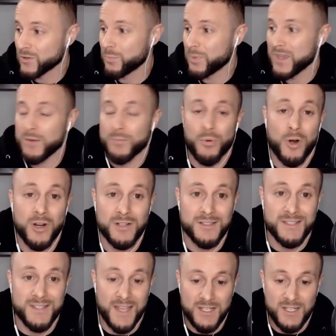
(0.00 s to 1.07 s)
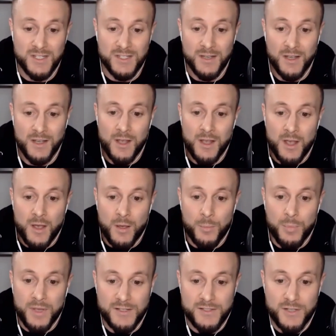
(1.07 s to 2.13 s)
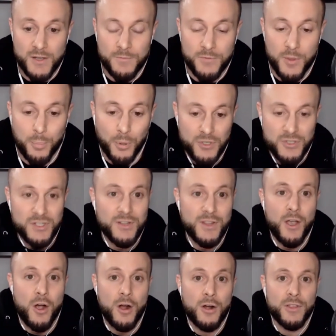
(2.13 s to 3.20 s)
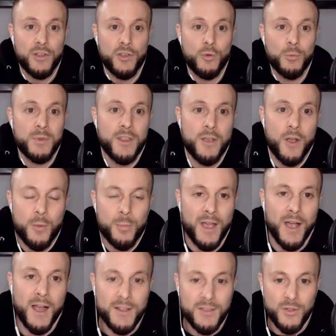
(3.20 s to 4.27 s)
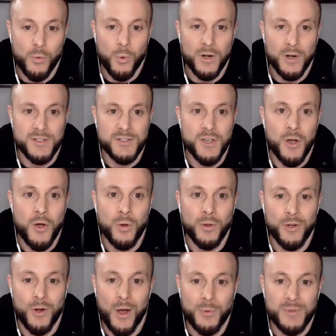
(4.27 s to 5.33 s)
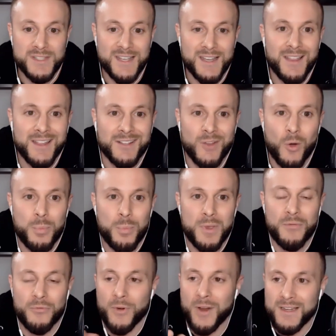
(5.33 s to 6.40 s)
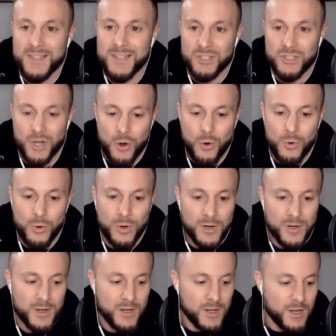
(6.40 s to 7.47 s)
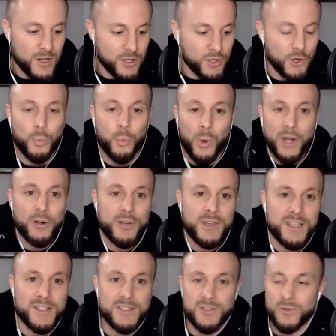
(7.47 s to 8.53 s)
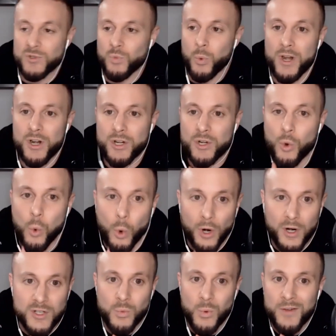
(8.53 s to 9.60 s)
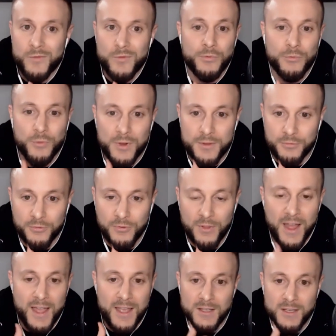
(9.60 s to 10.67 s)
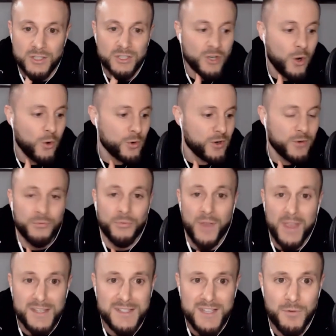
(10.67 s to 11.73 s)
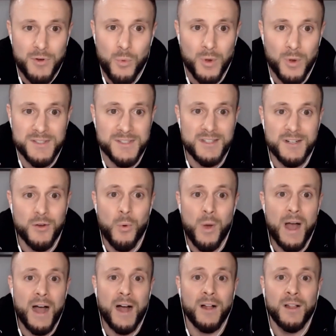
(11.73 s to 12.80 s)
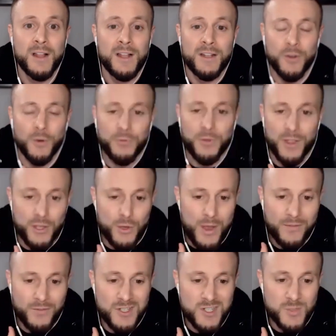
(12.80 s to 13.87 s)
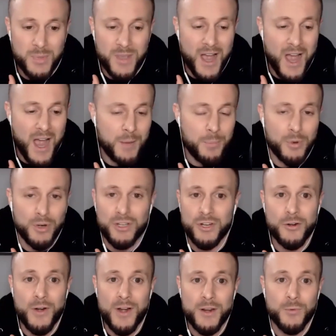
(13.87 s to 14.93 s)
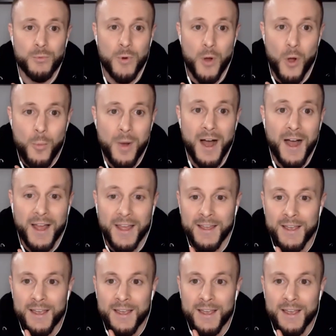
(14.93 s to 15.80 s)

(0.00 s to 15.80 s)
or being brought on stages because of the person they are, the human they are behind the work. So, I would say, like, don't be afraid to show your weirdness, those weird quirks, wave your freak flag, show your face every once in a while. Don't feel like you have to just be a hyper curated robot